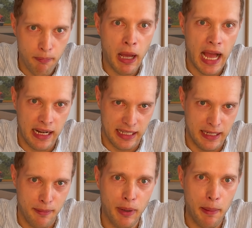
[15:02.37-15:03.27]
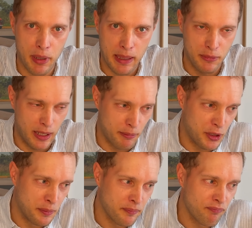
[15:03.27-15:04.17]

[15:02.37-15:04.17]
badly by BMW.